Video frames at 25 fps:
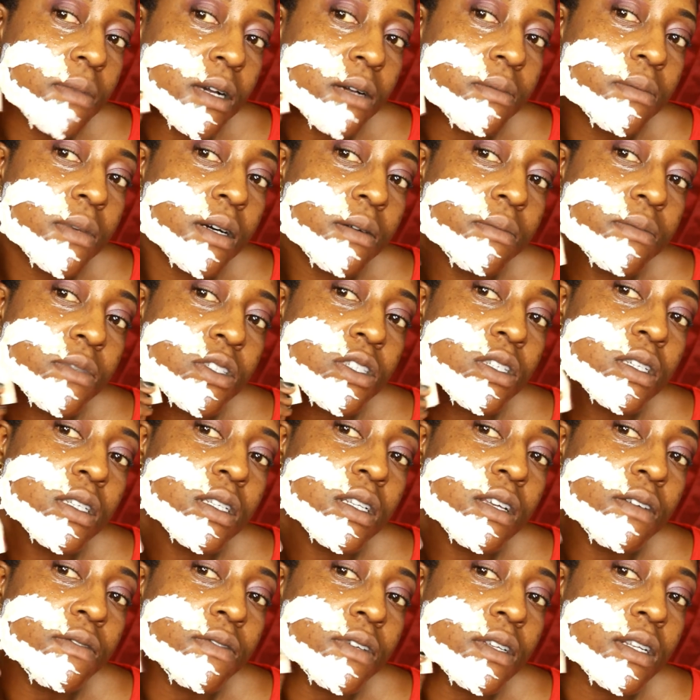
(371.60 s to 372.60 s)
my mum, she
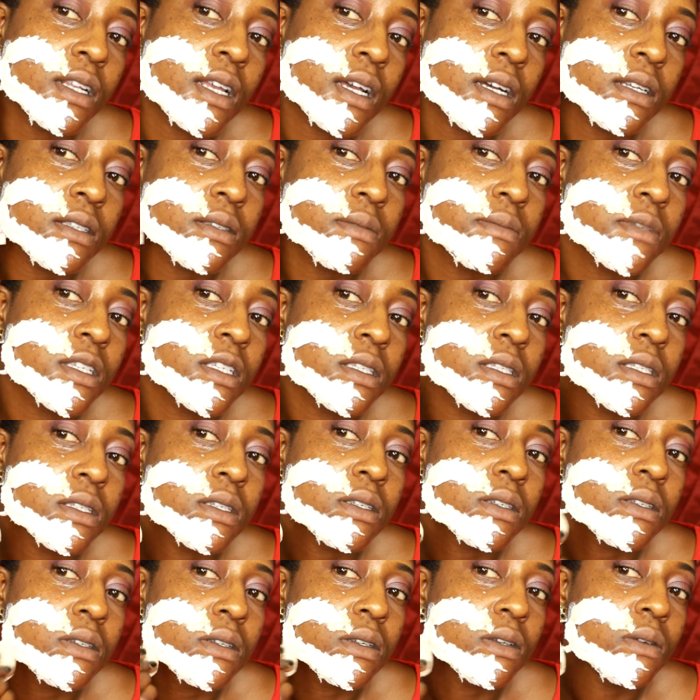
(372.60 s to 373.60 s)
never allowed me
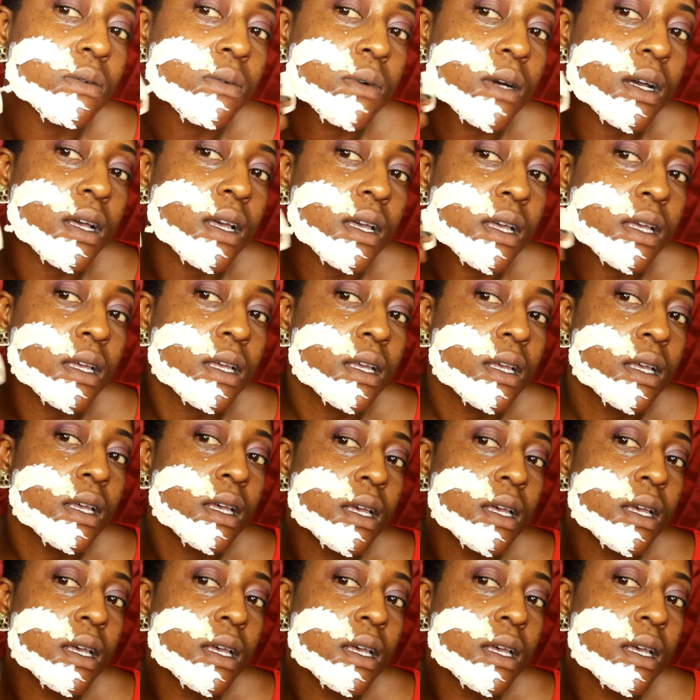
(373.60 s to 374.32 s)
to wear